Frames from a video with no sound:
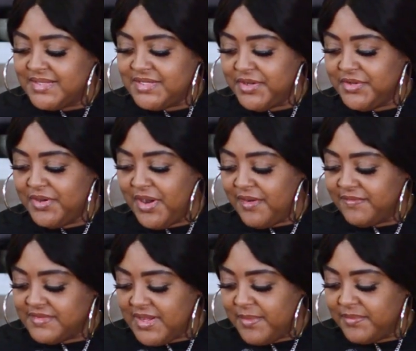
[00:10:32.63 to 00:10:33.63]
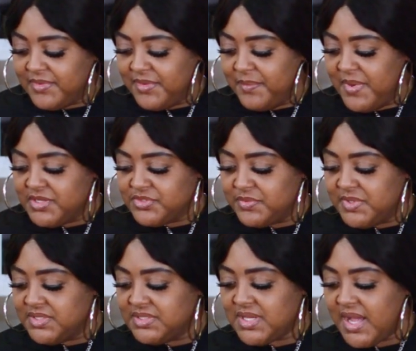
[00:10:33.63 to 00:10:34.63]
tell you off top the
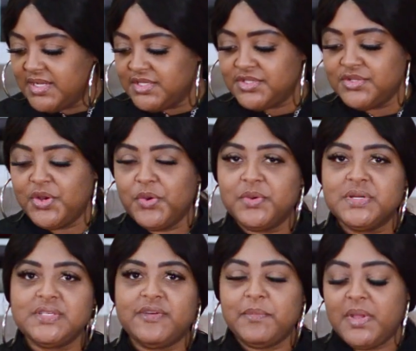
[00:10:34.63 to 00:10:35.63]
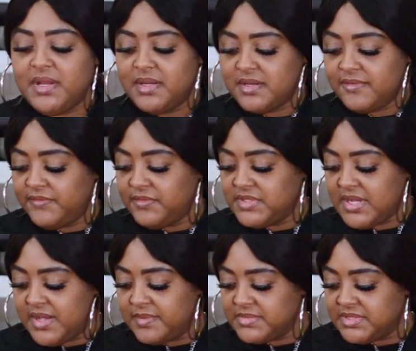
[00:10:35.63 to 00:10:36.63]
measurements. I just know because I've made it a few
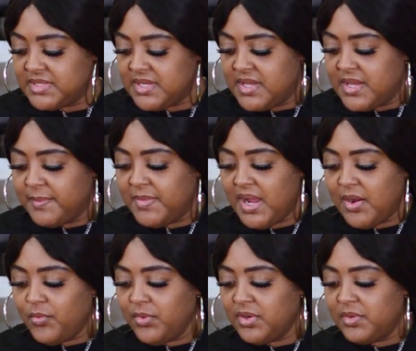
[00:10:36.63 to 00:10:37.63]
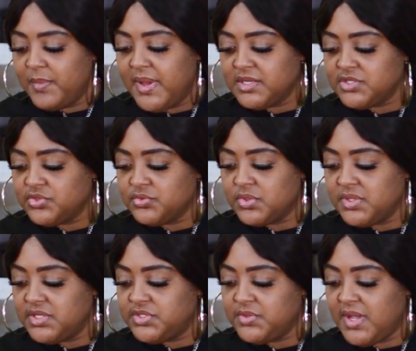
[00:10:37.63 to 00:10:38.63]
times. But I will make sure
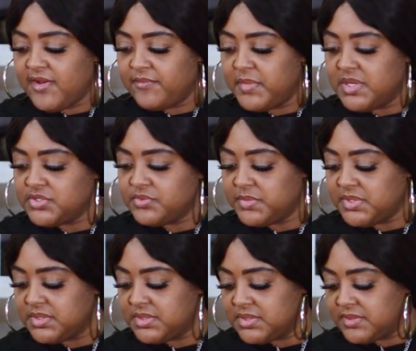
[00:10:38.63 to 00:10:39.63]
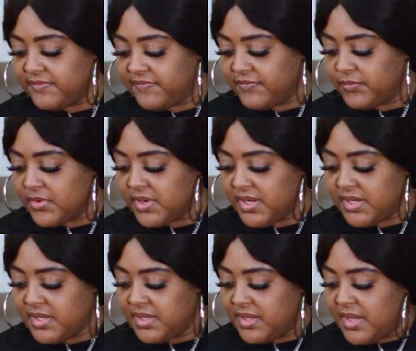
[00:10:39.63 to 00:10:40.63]
that you have measurements for it.
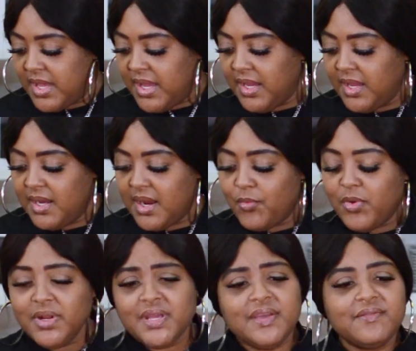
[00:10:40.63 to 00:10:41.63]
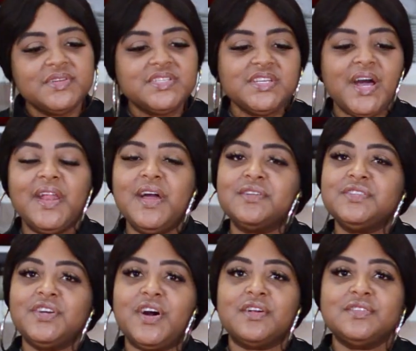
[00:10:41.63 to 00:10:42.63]
And I want to give a shout
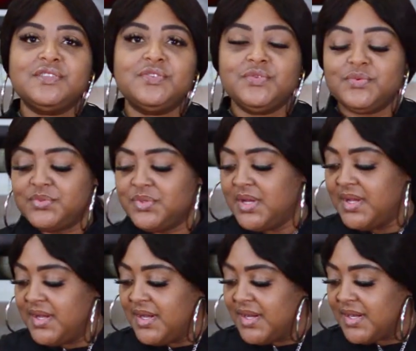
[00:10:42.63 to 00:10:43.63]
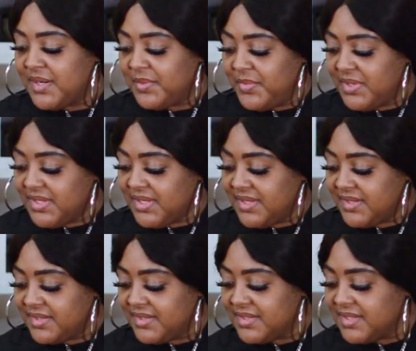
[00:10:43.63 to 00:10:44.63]
out, y'all, to
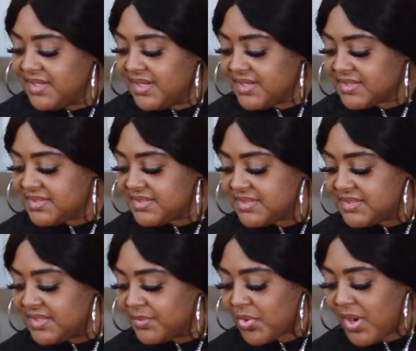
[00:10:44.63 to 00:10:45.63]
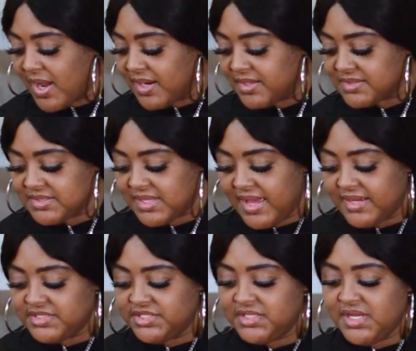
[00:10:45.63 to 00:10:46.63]
Camilla Lux products.
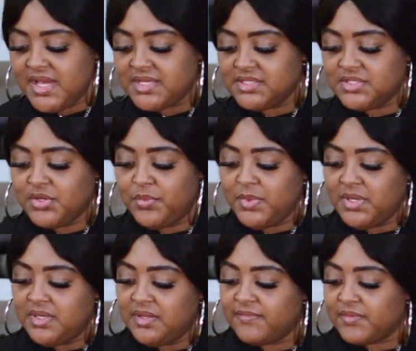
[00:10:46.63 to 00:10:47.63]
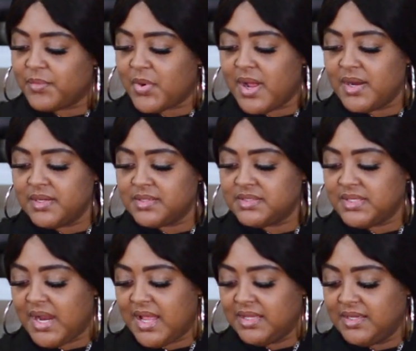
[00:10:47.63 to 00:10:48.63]
Like, she has so many different products
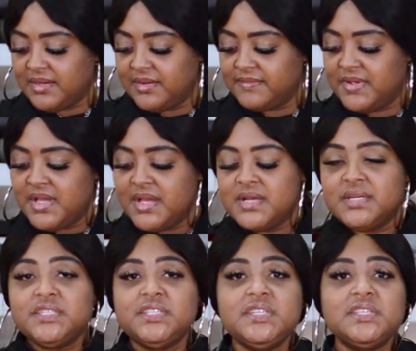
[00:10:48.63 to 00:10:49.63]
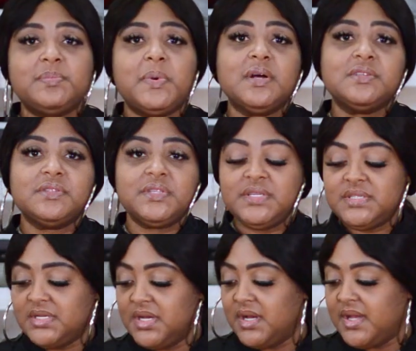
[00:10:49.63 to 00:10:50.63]
that I love. She sponsored
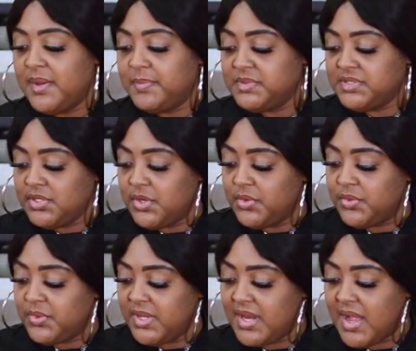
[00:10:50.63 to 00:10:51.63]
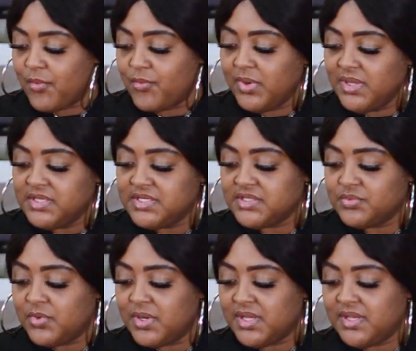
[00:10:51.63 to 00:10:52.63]
this episode, and I really just
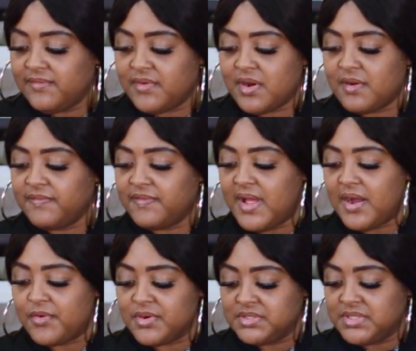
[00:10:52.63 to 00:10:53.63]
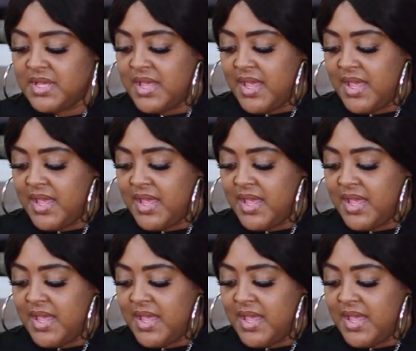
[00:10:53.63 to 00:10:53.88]
want to give her flowers